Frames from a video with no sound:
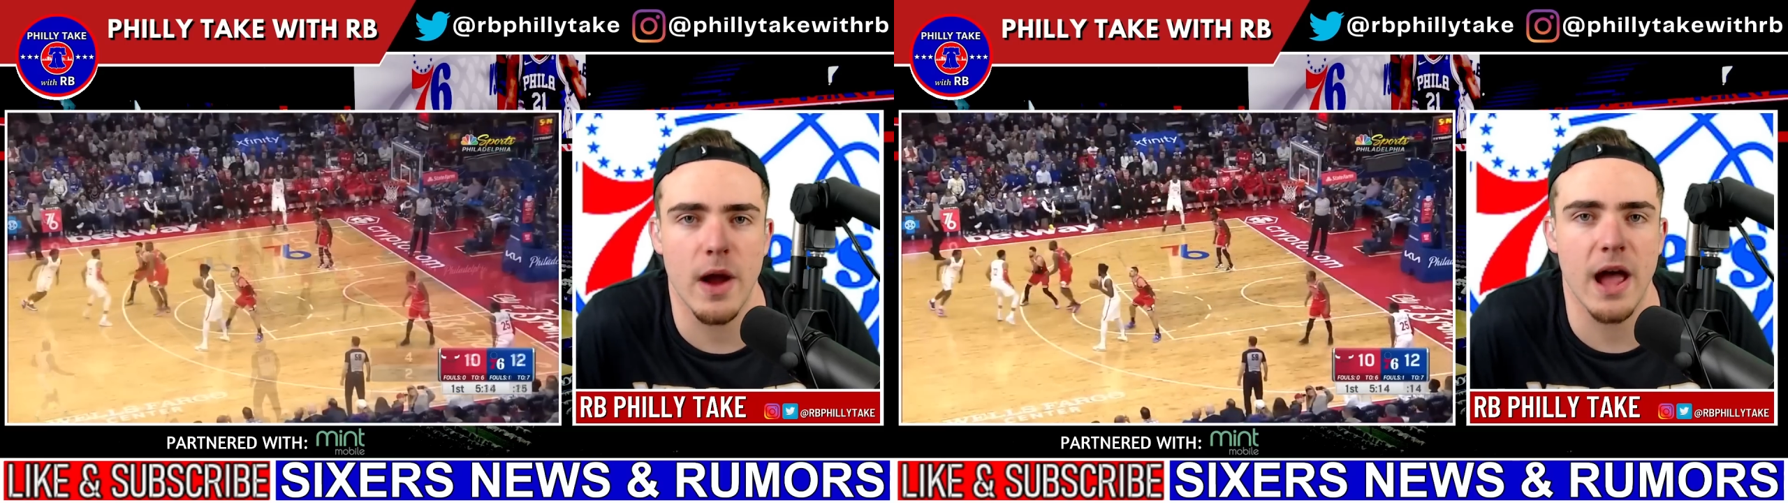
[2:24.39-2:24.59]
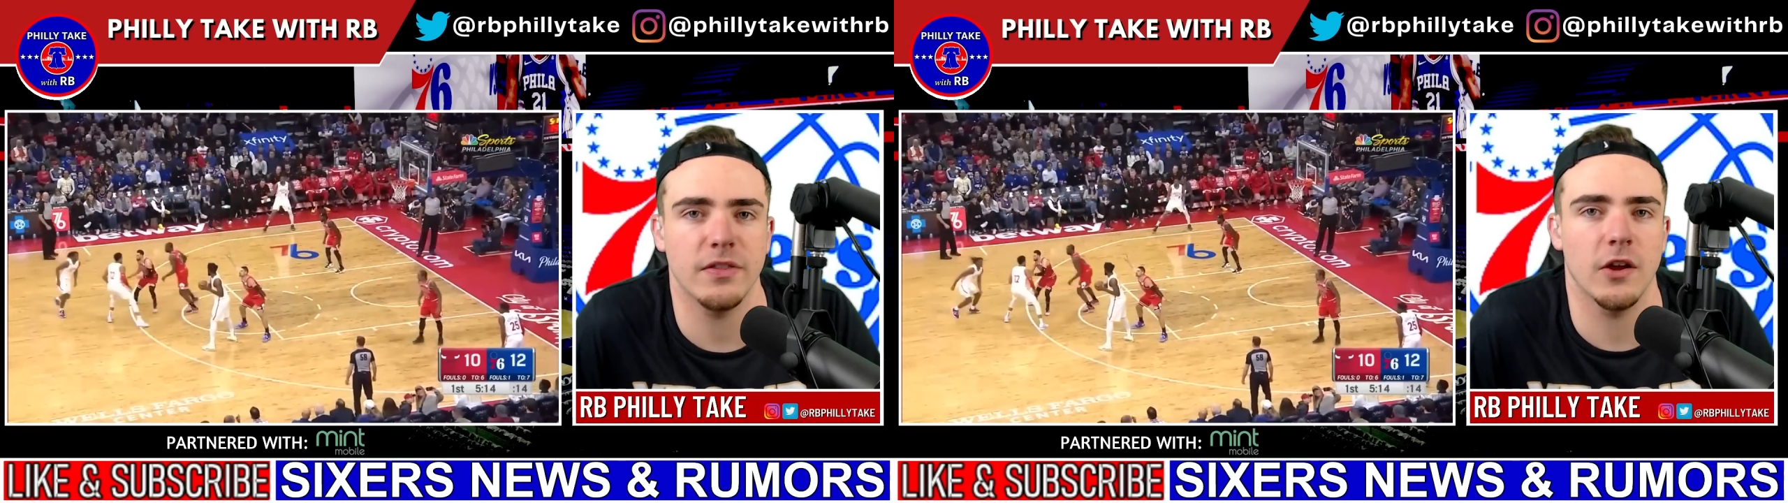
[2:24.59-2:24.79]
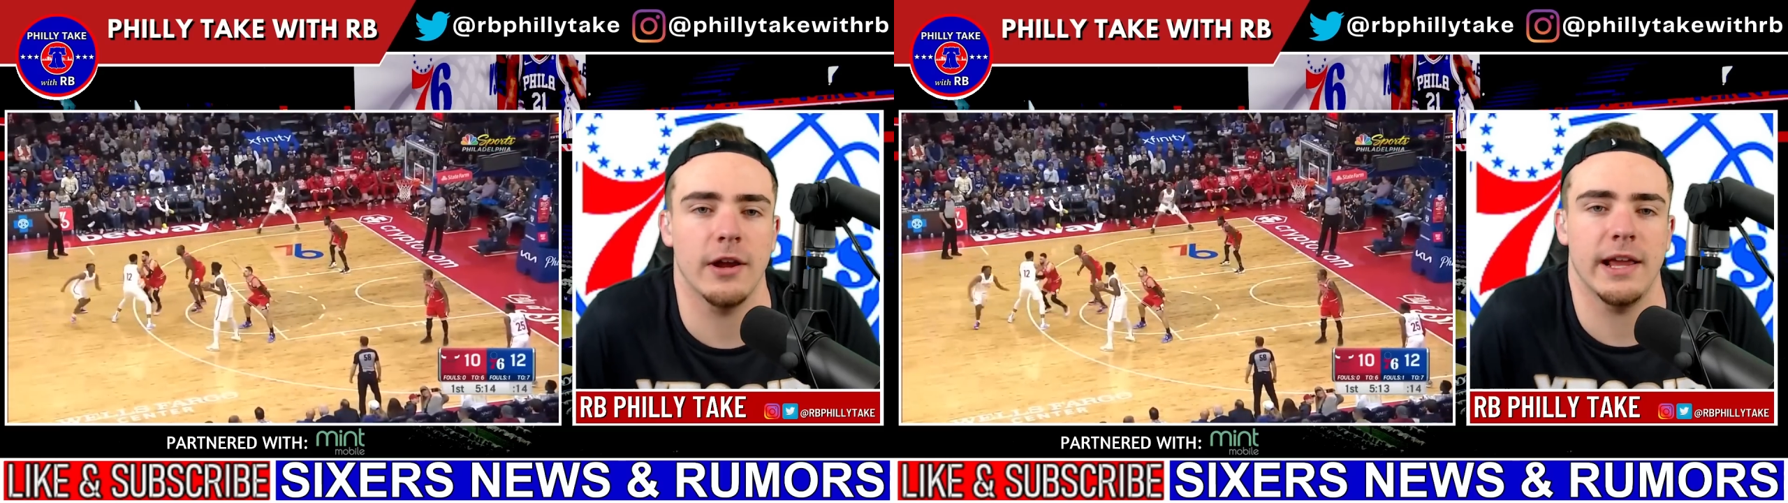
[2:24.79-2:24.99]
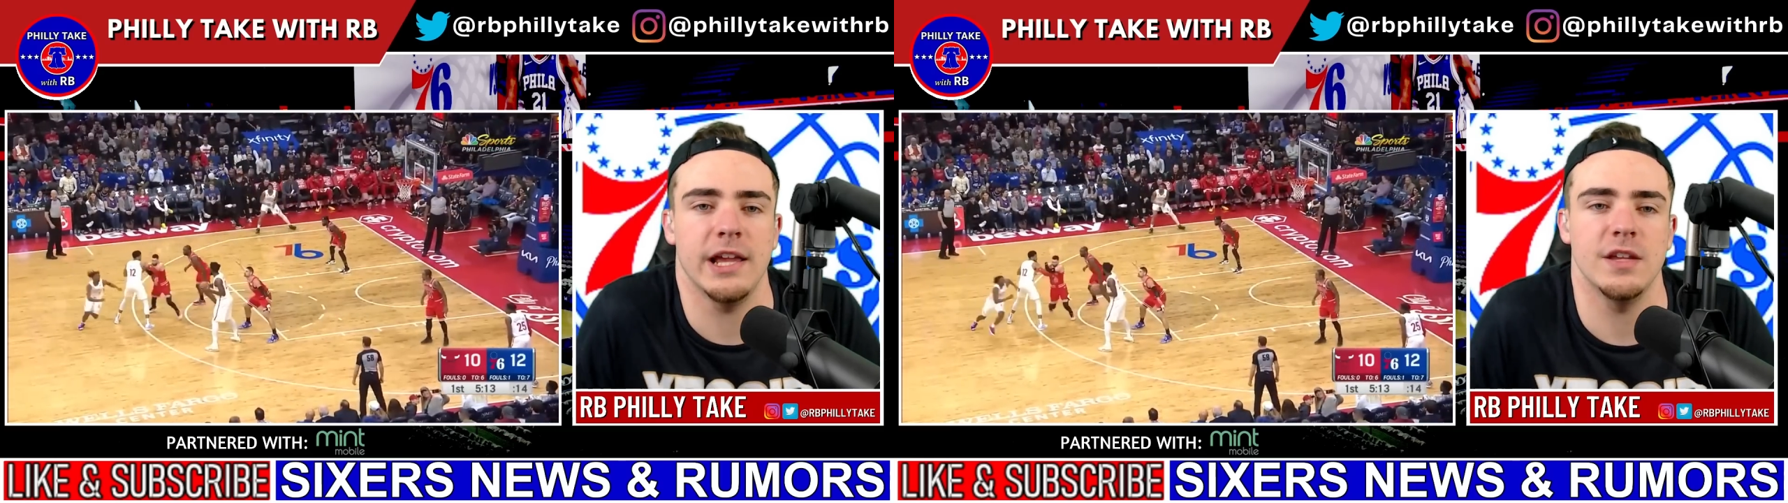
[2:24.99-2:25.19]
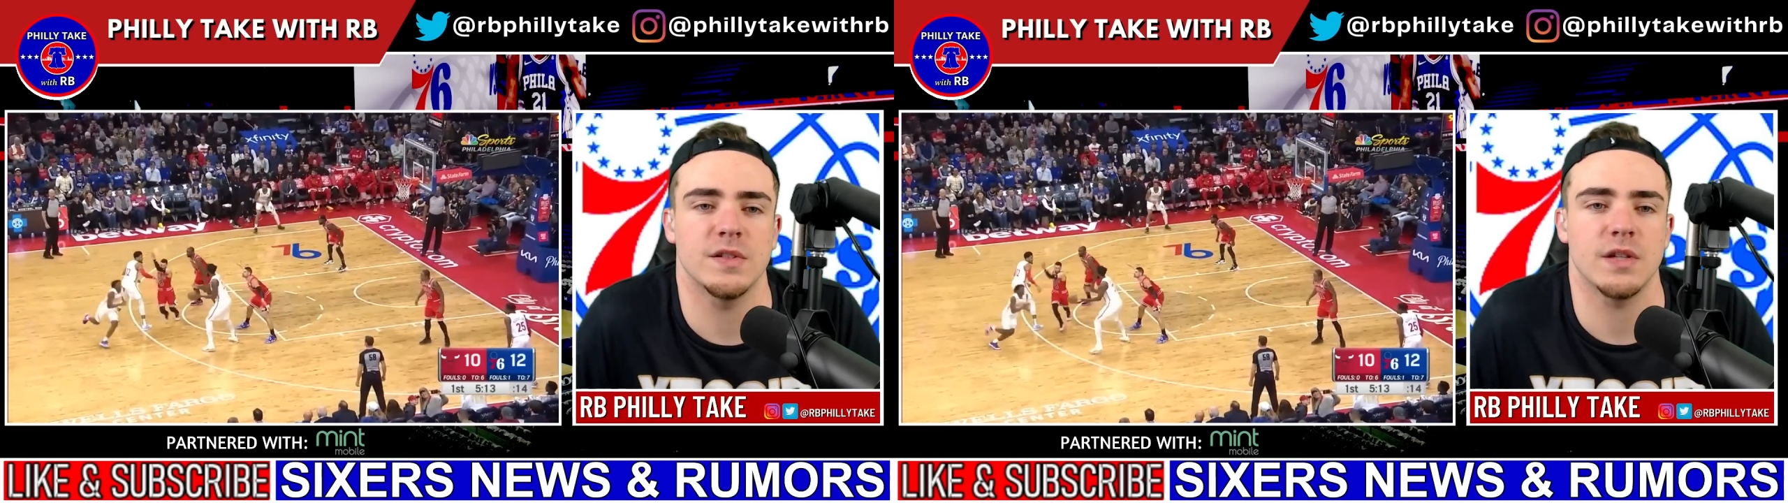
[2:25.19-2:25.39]
out there
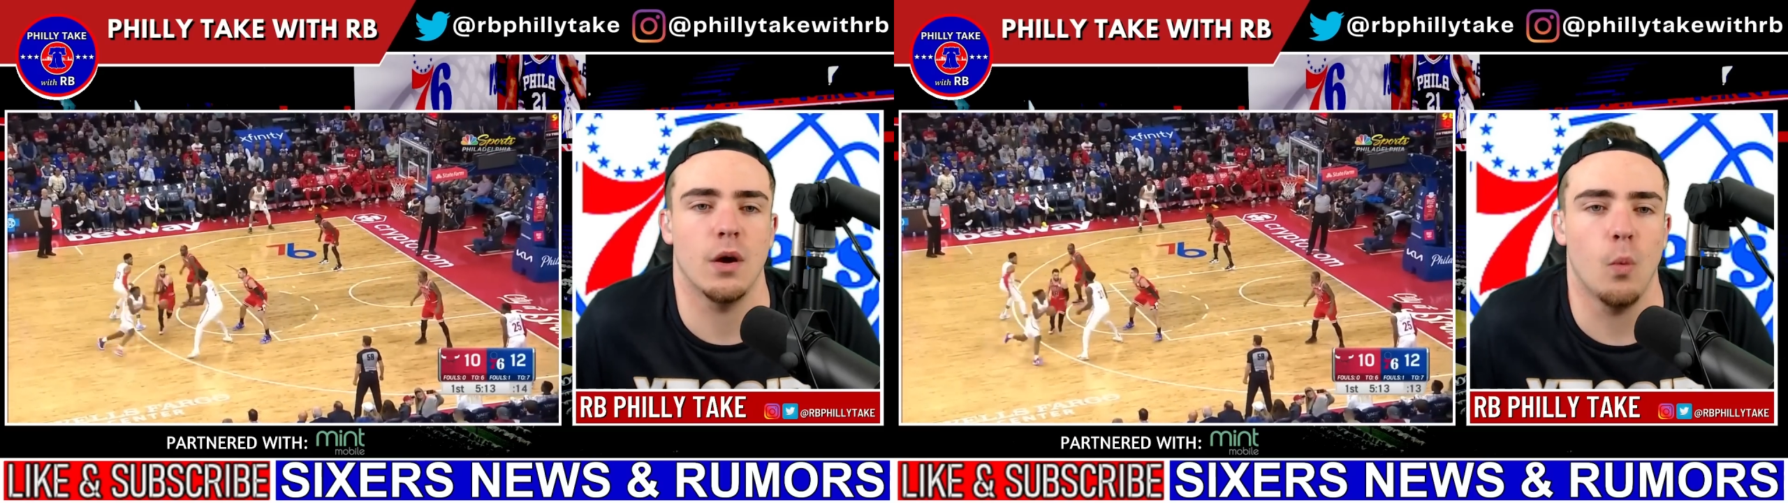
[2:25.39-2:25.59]
is,